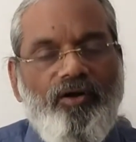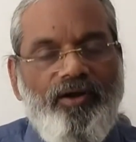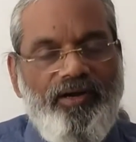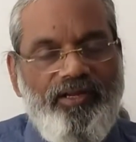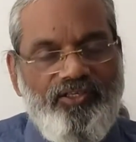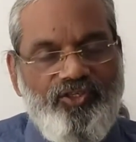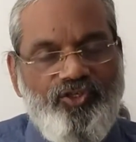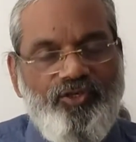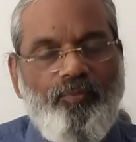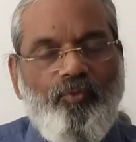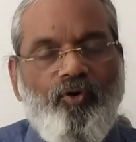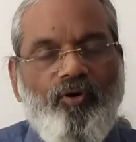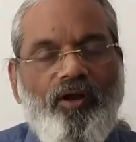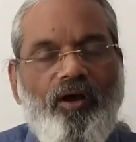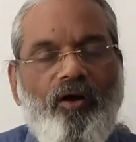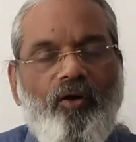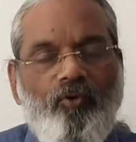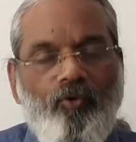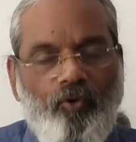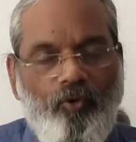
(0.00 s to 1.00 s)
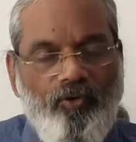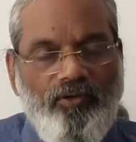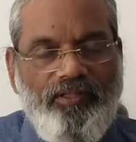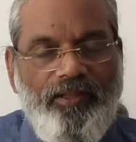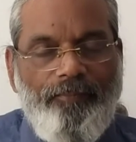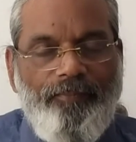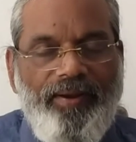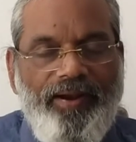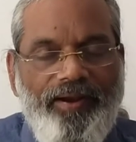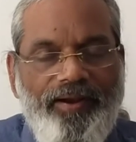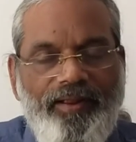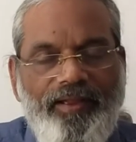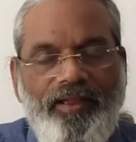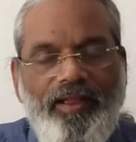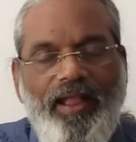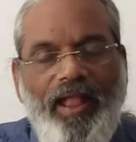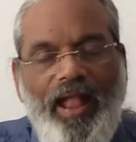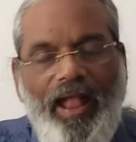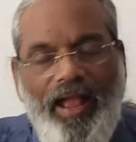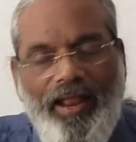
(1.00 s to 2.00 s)
Desdemona on the bed
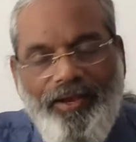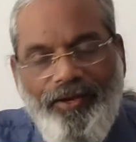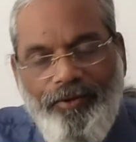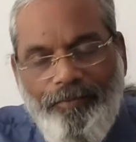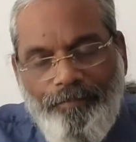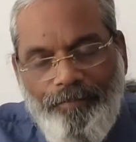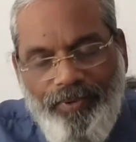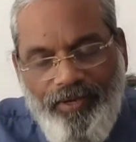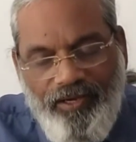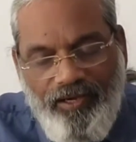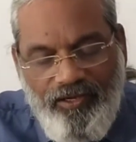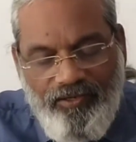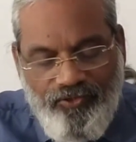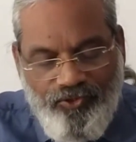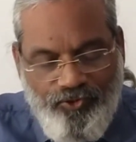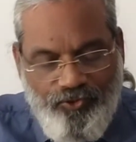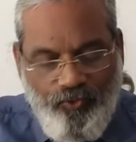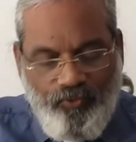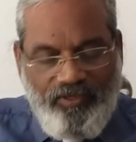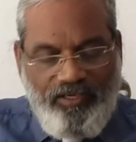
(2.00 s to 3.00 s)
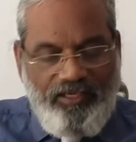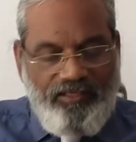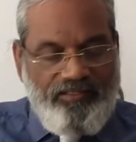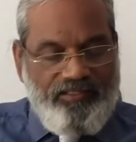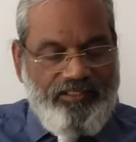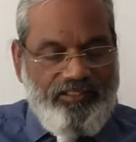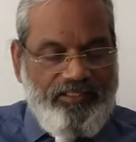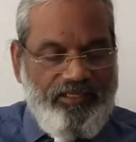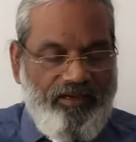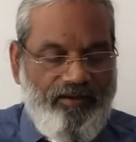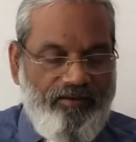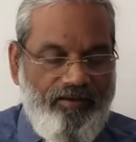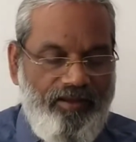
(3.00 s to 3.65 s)
and begins to kiss